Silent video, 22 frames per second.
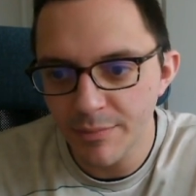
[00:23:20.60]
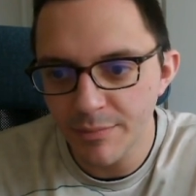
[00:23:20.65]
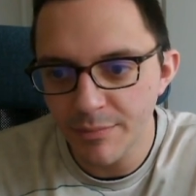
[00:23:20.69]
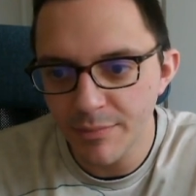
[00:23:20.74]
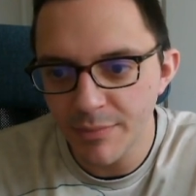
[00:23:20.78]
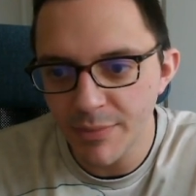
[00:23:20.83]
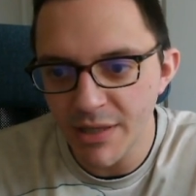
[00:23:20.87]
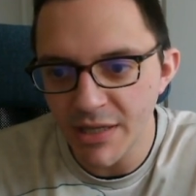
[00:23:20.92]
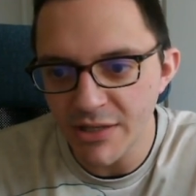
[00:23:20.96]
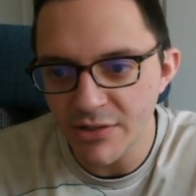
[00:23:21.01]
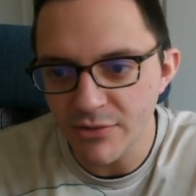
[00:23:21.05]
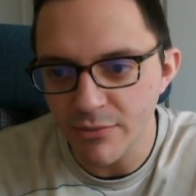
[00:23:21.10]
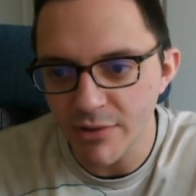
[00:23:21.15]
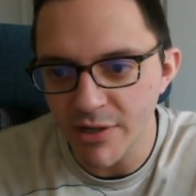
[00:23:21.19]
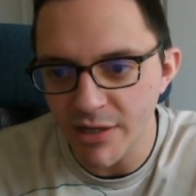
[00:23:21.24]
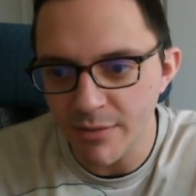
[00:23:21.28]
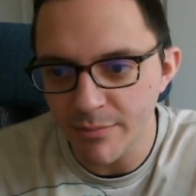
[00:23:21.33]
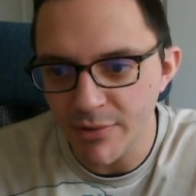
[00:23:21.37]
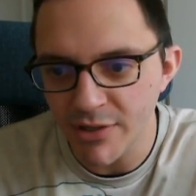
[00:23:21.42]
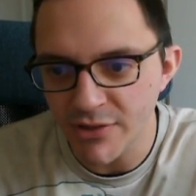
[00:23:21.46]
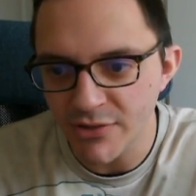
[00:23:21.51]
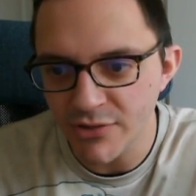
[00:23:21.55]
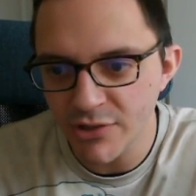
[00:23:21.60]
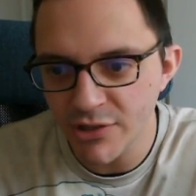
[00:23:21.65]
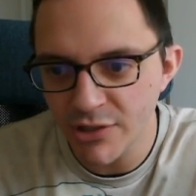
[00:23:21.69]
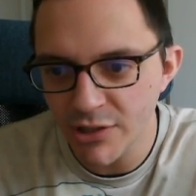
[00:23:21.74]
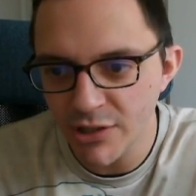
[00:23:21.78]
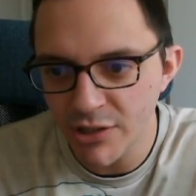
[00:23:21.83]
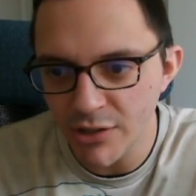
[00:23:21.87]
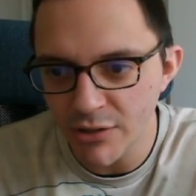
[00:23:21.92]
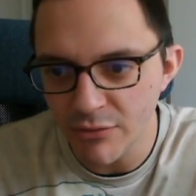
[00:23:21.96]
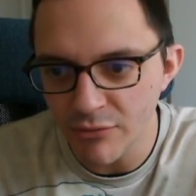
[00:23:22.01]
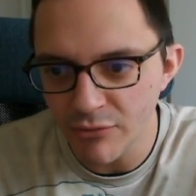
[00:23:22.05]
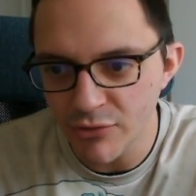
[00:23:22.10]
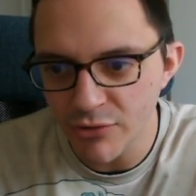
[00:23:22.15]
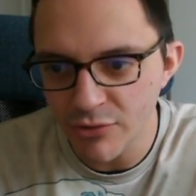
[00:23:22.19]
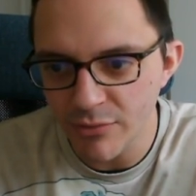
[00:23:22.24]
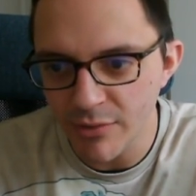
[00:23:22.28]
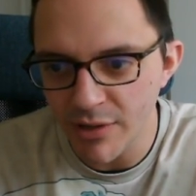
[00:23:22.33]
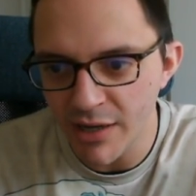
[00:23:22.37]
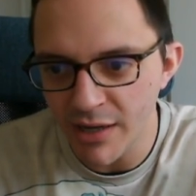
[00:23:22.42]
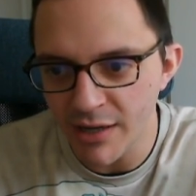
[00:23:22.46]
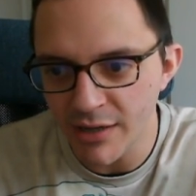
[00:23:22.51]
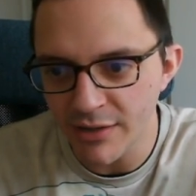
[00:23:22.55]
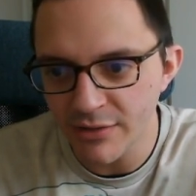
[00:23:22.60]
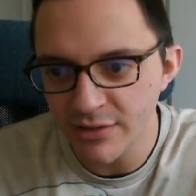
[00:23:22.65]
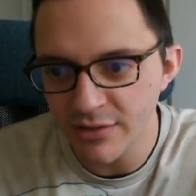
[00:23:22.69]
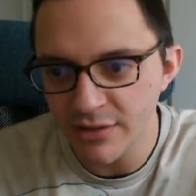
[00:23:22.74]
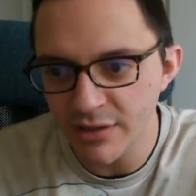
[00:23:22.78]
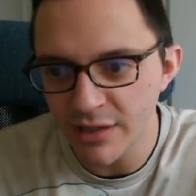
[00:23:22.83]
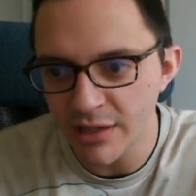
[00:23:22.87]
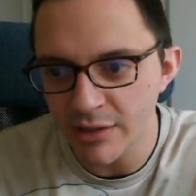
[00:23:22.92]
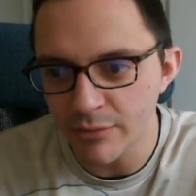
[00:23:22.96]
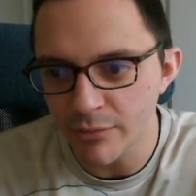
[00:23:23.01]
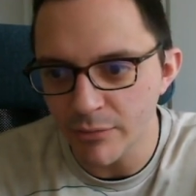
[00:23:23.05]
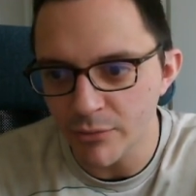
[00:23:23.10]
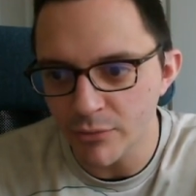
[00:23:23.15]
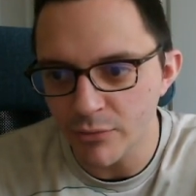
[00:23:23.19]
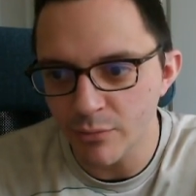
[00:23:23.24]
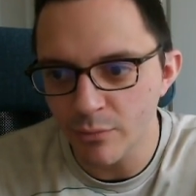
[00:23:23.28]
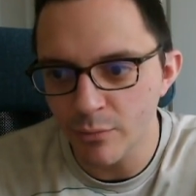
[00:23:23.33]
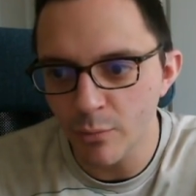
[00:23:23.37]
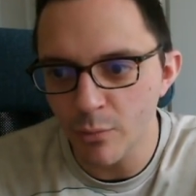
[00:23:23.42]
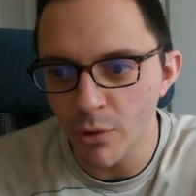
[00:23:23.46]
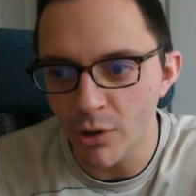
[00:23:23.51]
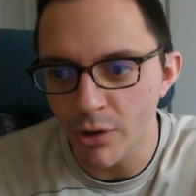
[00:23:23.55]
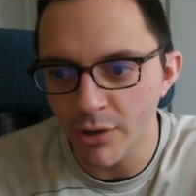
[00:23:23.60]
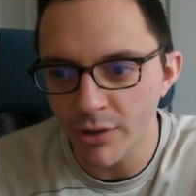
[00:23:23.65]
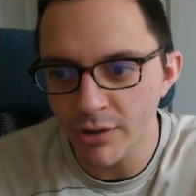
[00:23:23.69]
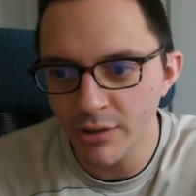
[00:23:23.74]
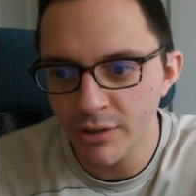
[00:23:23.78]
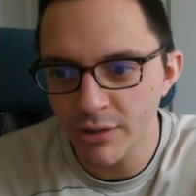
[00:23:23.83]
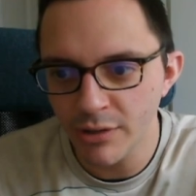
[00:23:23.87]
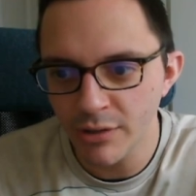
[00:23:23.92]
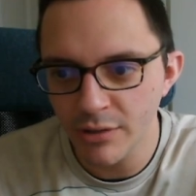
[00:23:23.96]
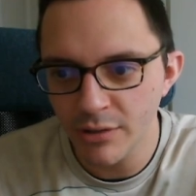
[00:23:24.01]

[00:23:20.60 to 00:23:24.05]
P squared plus Q squared equals 1.